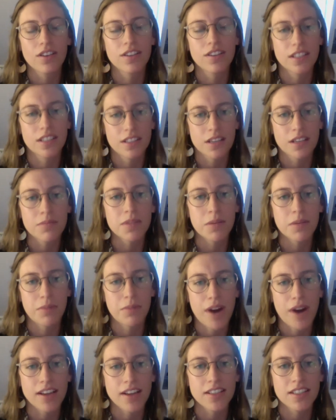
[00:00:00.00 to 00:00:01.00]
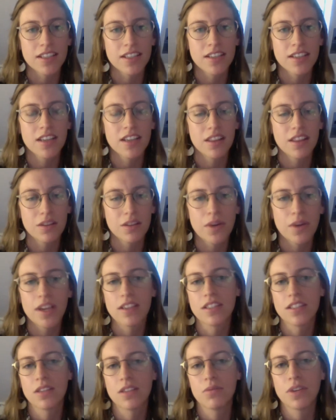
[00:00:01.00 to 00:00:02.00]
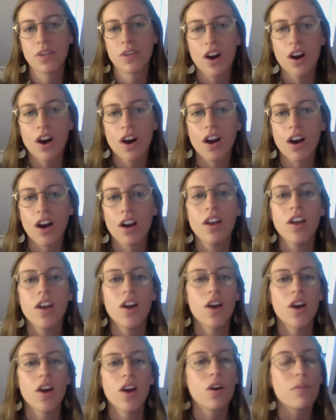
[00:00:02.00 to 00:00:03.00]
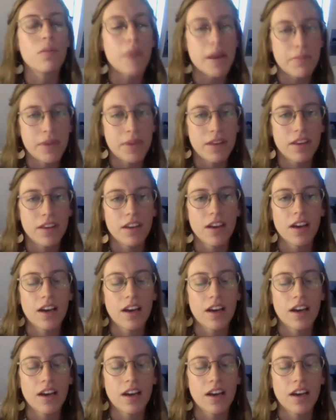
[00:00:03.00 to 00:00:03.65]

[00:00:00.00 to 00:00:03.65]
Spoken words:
systems and practices and the ways that we are or might be